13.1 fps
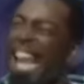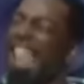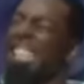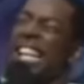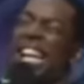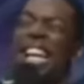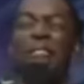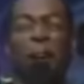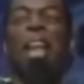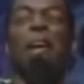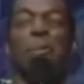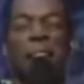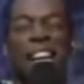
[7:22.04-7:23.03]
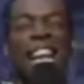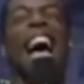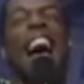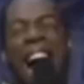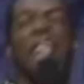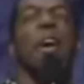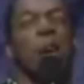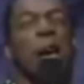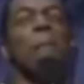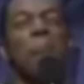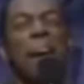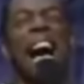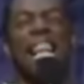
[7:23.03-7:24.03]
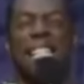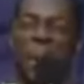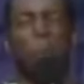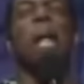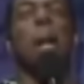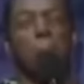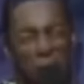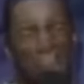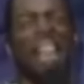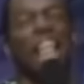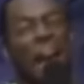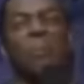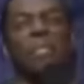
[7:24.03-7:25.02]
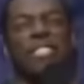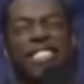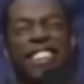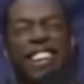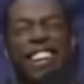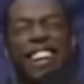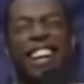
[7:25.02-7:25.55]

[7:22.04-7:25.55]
Jay-Z, wait a minute. How you get Beyonce with them big lips?